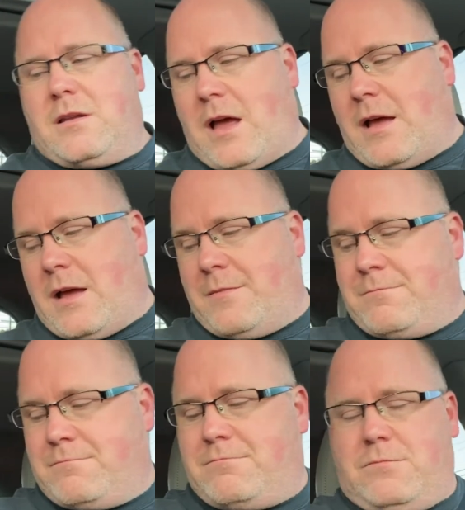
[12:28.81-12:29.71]
I,
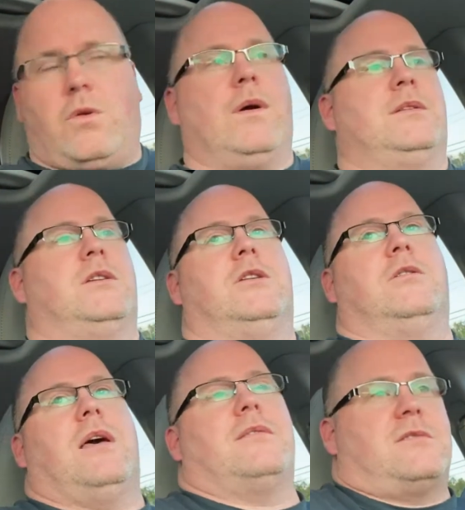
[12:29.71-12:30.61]
am going to do
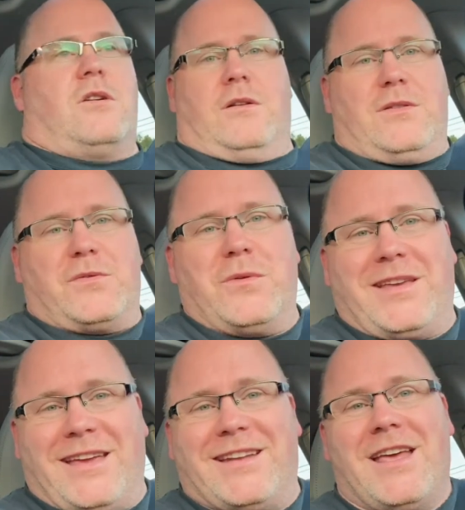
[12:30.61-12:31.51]
that starting this
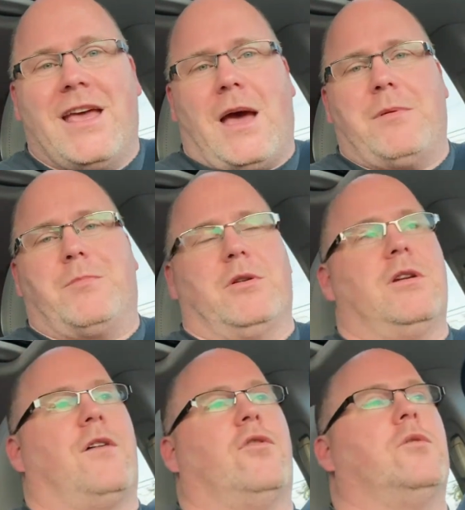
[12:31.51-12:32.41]
weekend. I've been putting
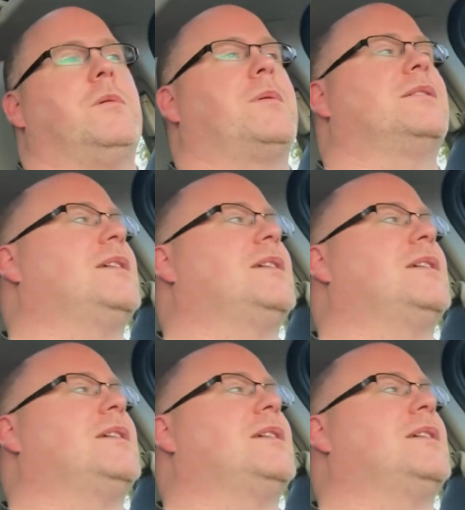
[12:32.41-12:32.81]
off a little bit because I